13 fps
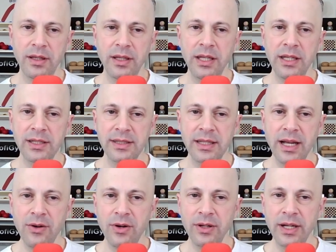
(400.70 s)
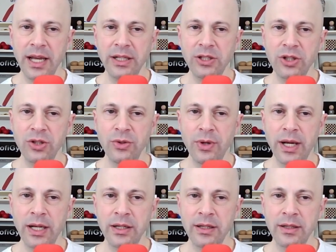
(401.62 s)
he is now on h2,
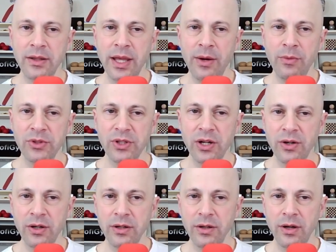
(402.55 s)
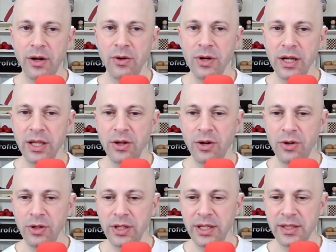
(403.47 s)
and that was our only
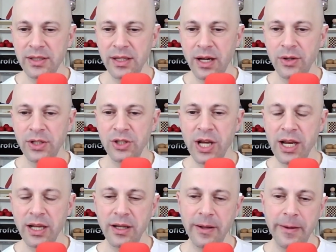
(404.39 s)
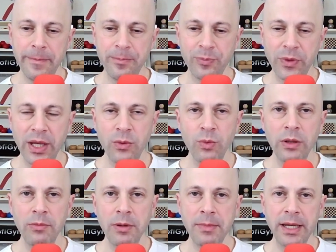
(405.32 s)
goal. He's now in check and
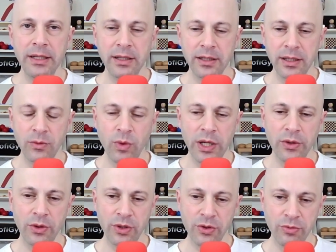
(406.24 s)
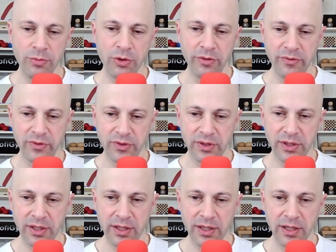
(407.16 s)
will be mated in 1 or 2 moves.
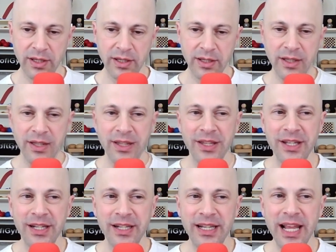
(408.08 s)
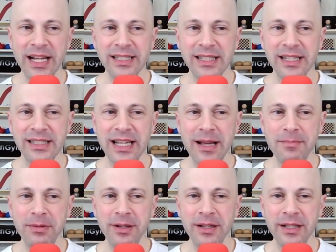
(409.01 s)
The next
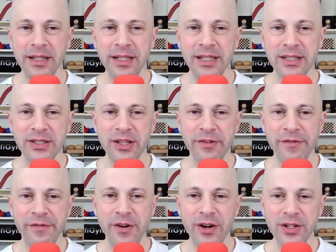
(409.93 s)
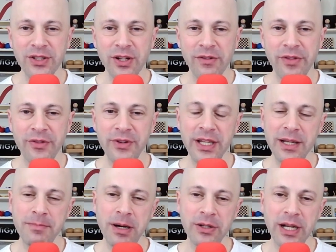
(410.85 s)
example is the first of 3
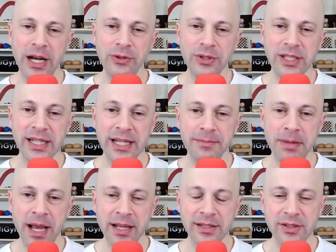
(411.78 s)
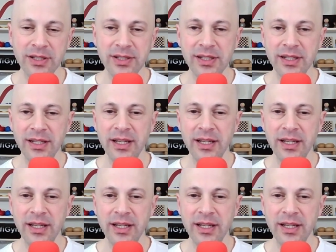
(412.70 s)
about outside passers.